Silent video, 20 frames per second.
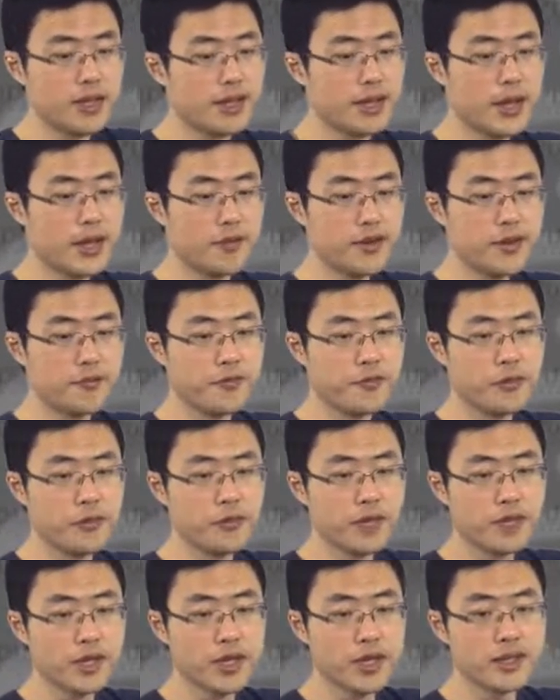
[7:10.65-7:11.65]
Now, if you
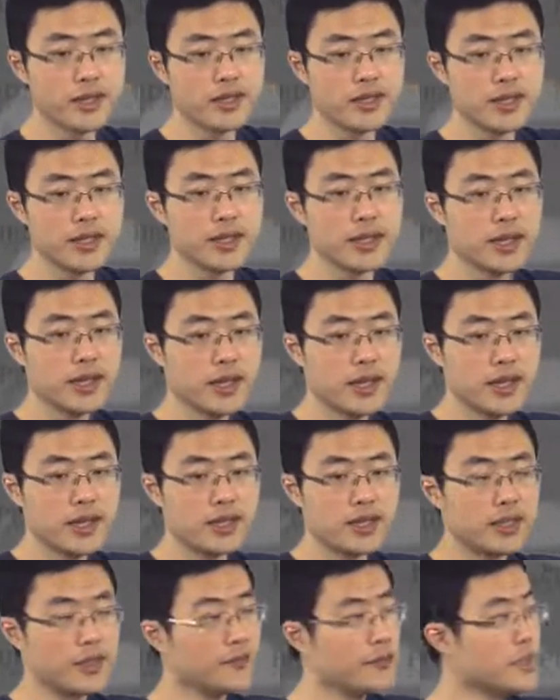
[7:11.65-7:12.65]
look at the,
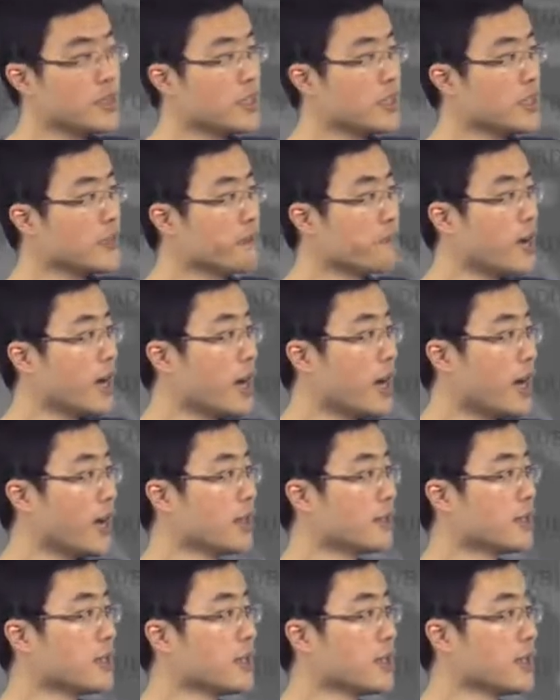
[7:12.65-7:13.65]
the VC
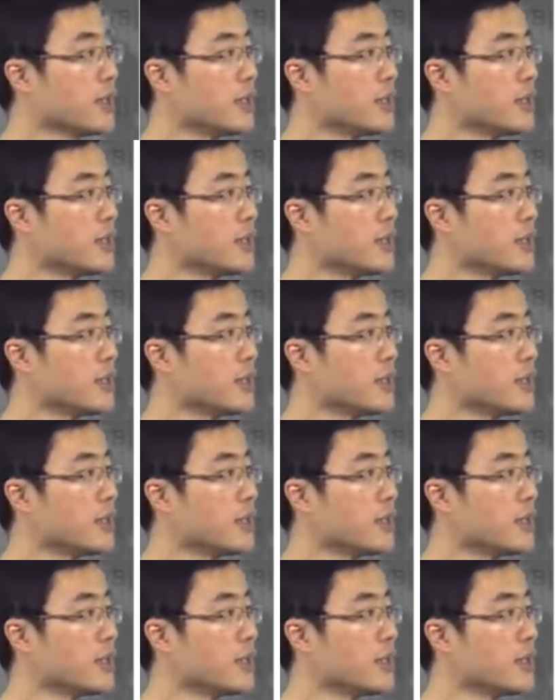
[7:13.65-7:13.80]
bound,